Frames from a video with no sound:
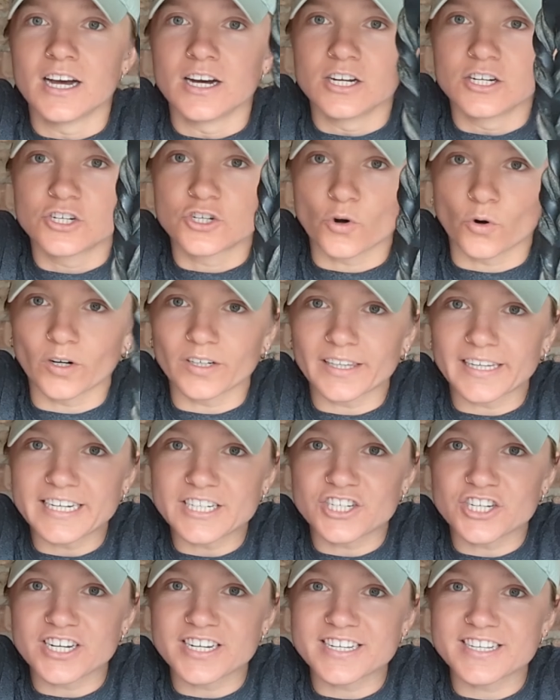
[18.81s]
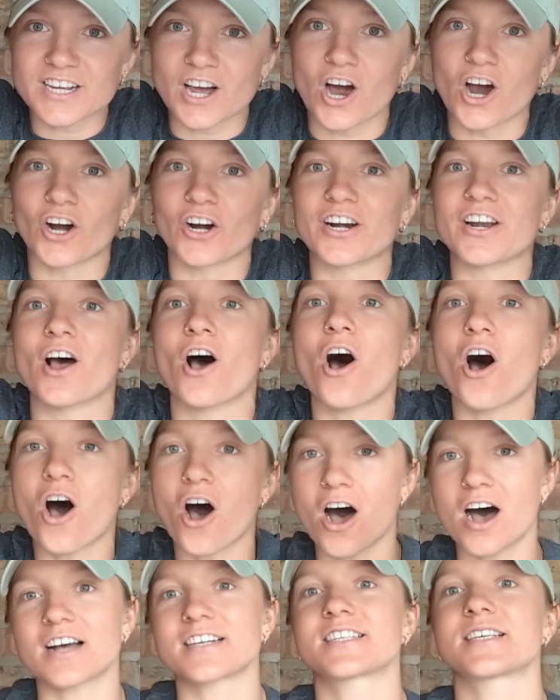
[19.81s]
Short leashes are an
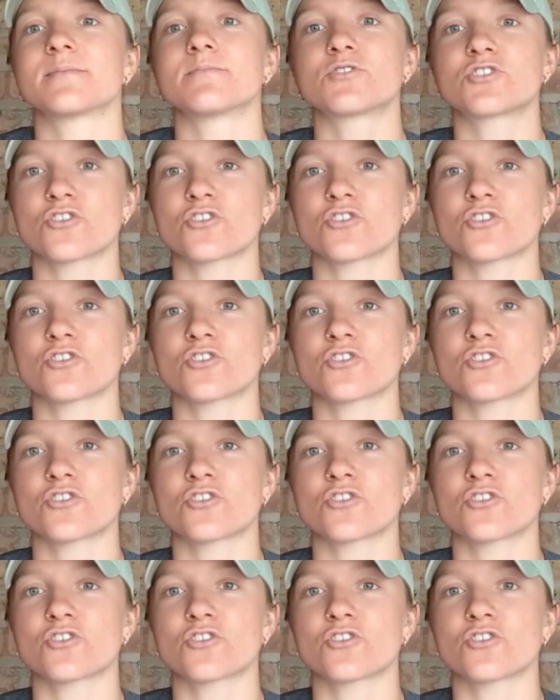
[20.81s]
awesome